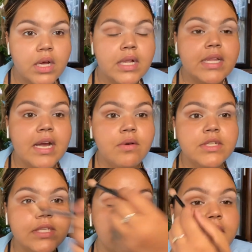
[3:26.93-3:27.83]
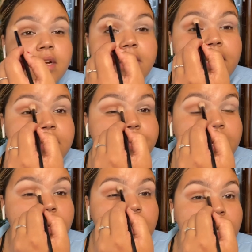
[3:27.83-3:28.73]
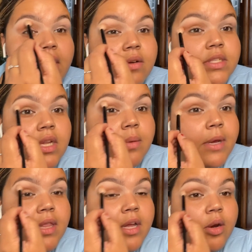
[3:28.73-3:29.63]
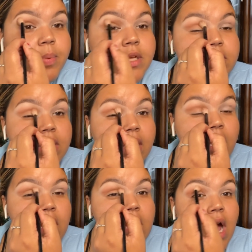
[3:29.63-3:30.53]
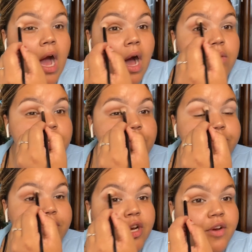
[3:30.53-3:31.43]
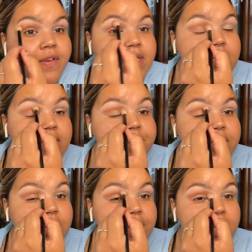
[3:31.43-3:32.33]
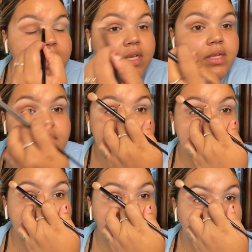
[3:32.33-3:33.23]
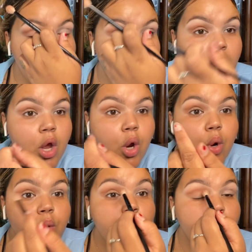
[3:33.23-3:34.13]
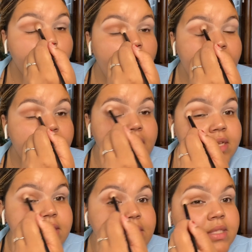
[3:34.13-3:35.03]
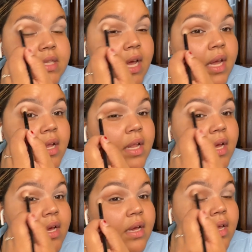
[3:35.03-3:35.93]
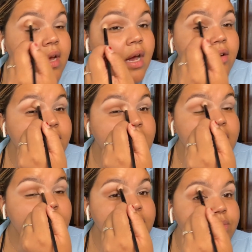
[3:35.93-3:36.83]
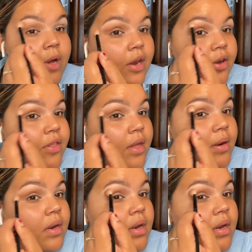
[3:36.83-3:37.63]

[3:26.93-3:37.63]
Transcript: Like, I was telling my therapist, like, I was super nervous because Missouri is a red state. Like, I don't think it gets redder than